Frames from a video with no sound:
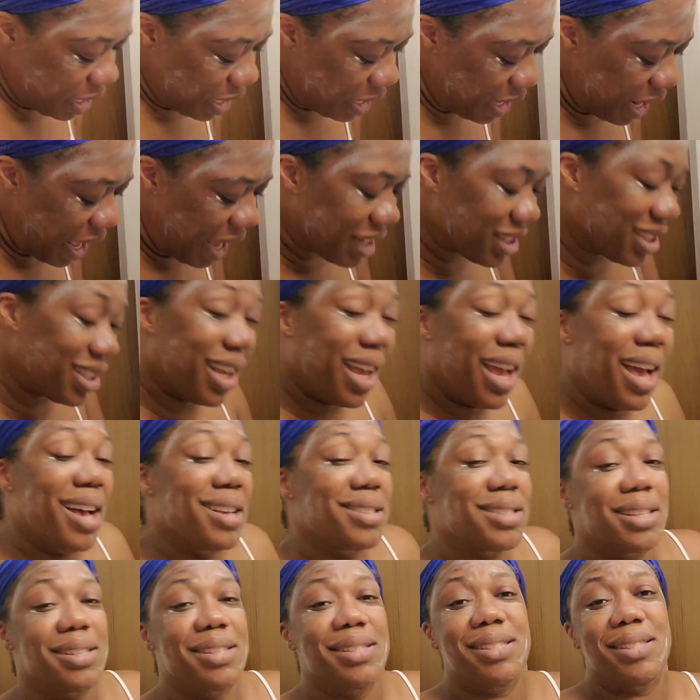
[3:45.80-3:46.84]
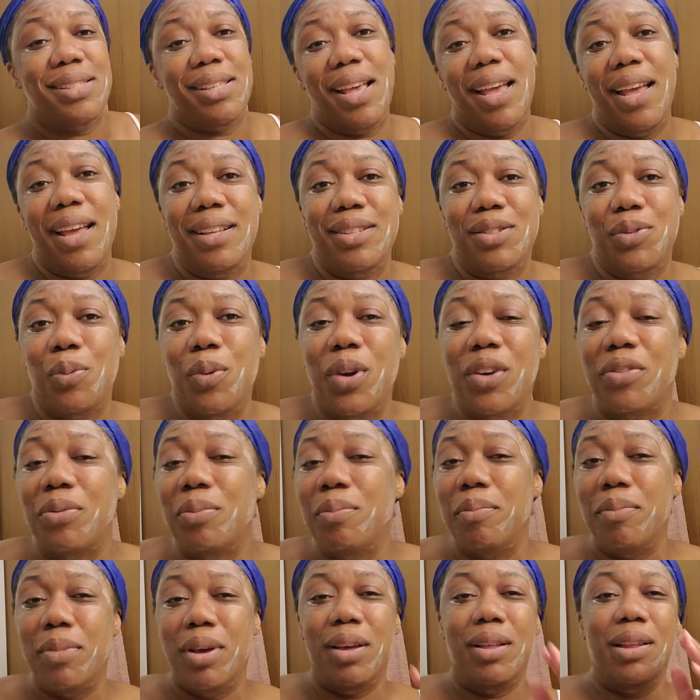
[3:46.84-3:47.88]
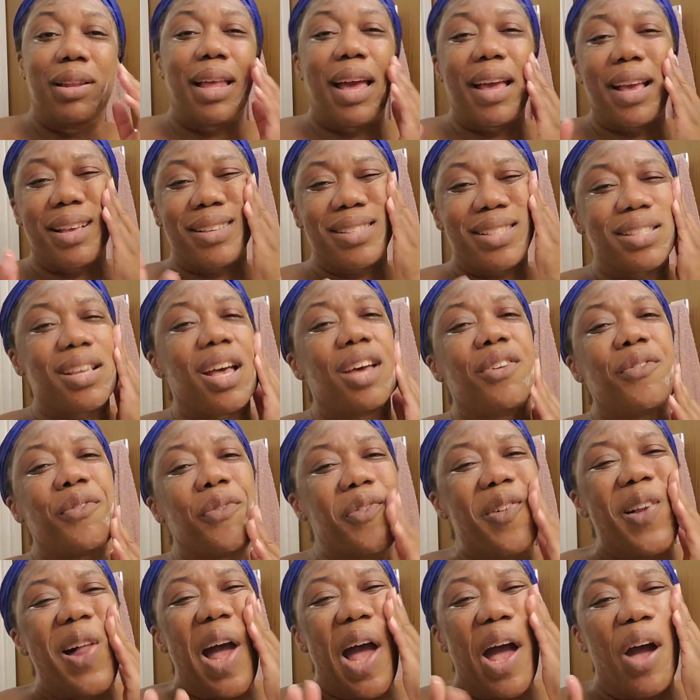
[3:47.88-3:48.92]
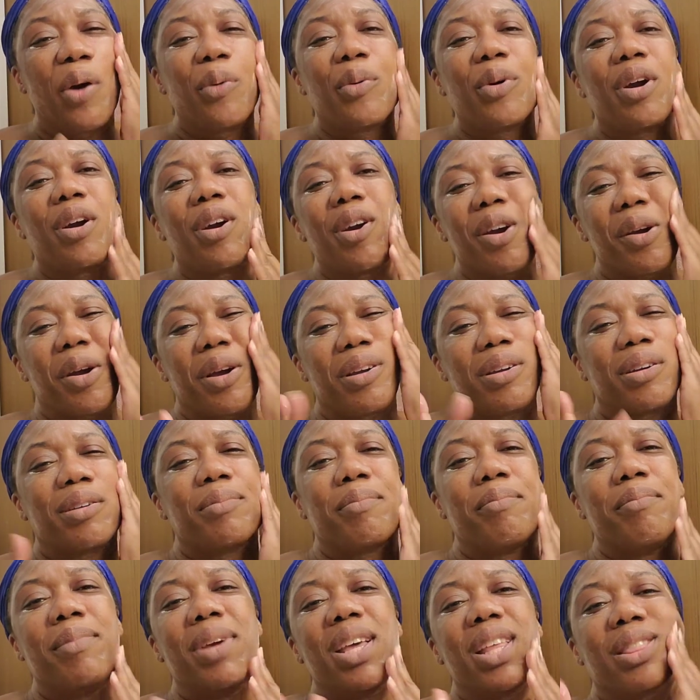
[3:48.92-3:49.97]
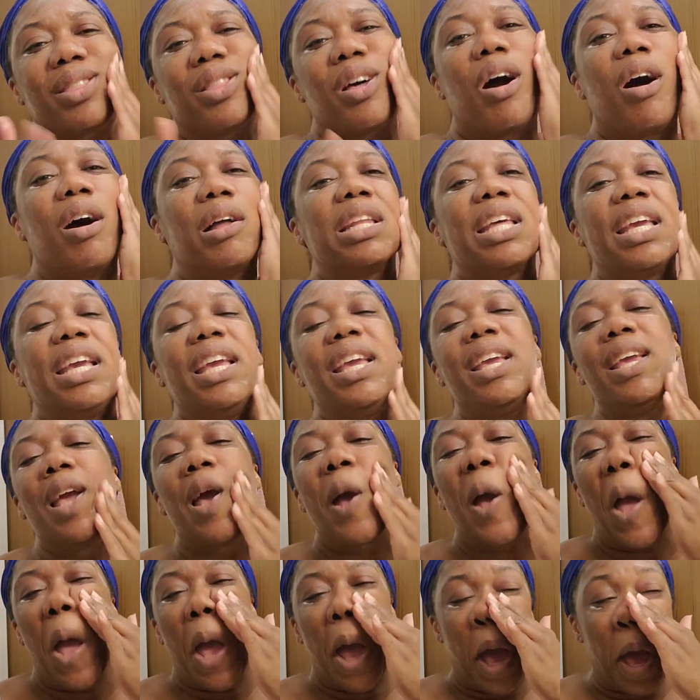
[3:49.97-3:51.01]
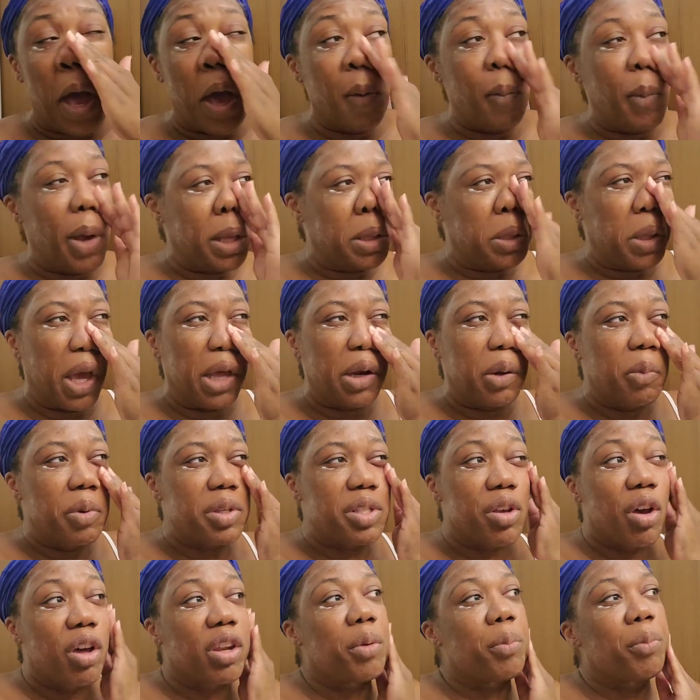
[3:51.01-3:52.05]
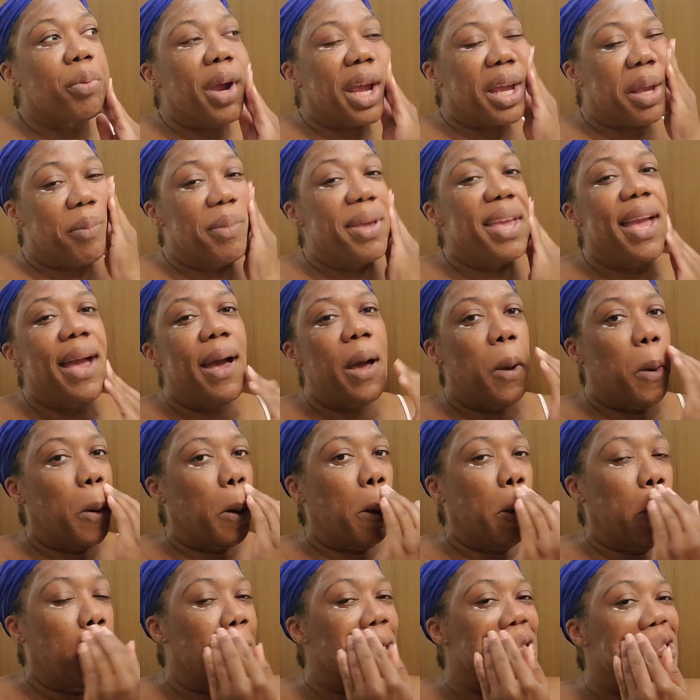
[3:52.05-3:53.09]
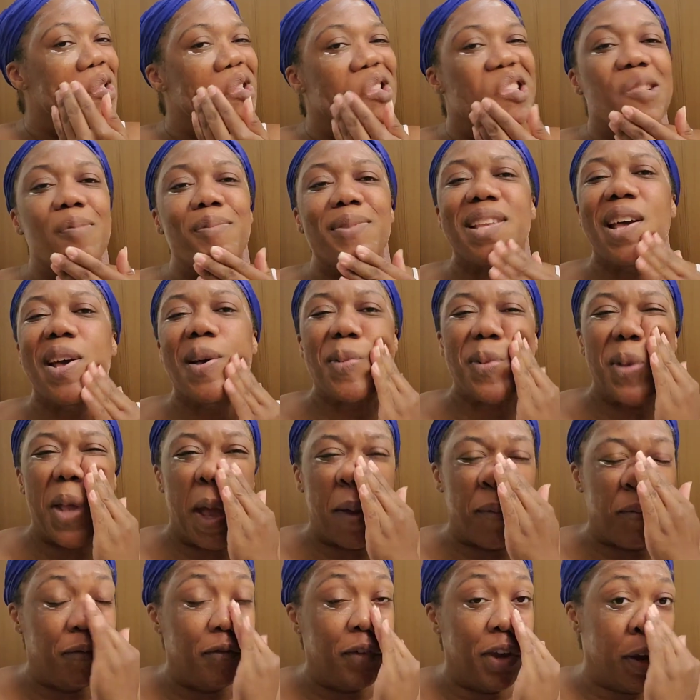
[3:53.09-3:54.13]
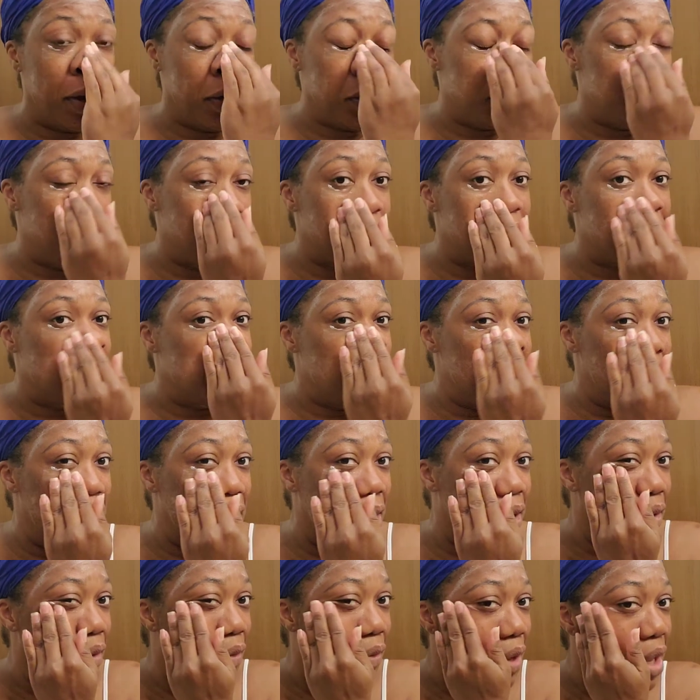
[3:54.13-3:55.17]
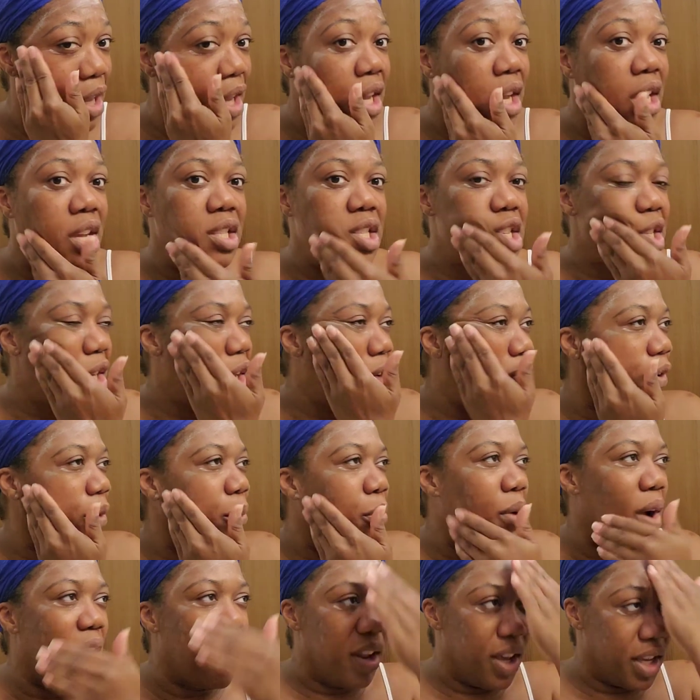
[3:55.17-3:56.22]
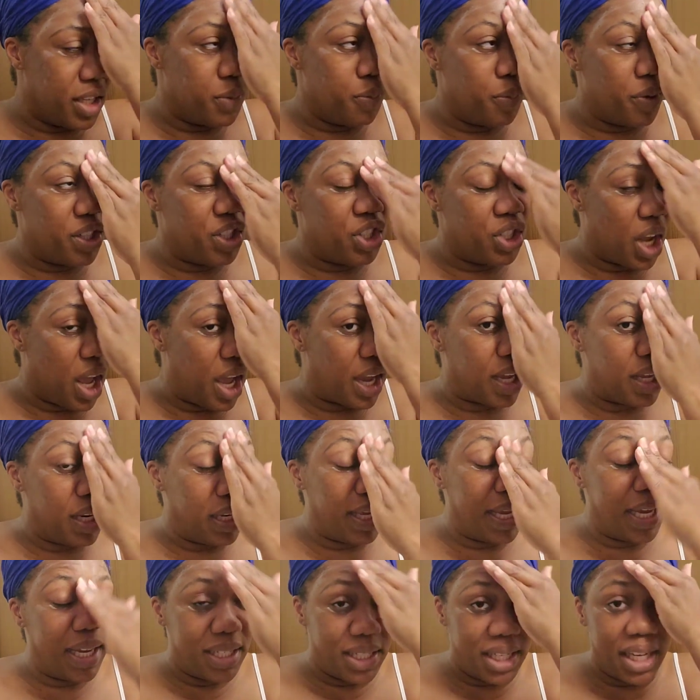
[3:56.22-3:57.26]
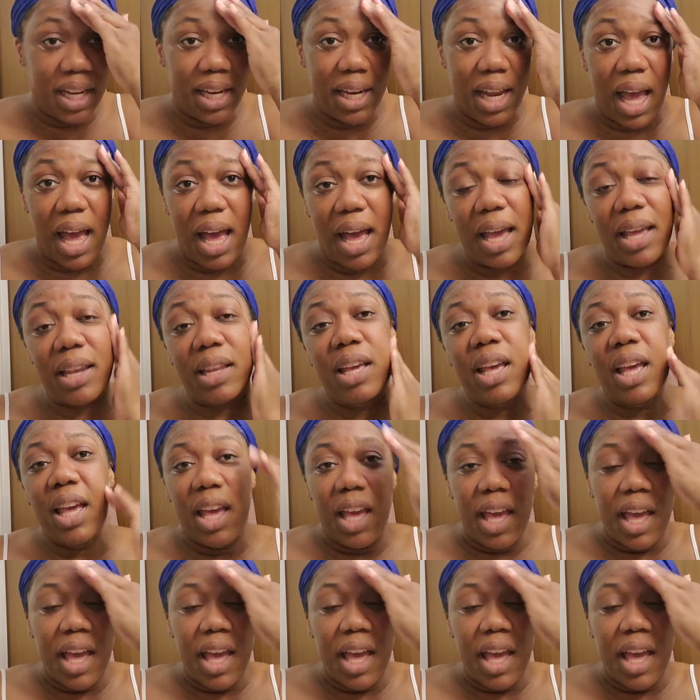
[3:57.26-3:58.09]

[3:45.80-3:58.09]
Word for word: It actually has a scent with like sunflower, mentholy. Um, I thought it was going to break me out because sometimes I'm very sensitive to different products, but shockingly it did not.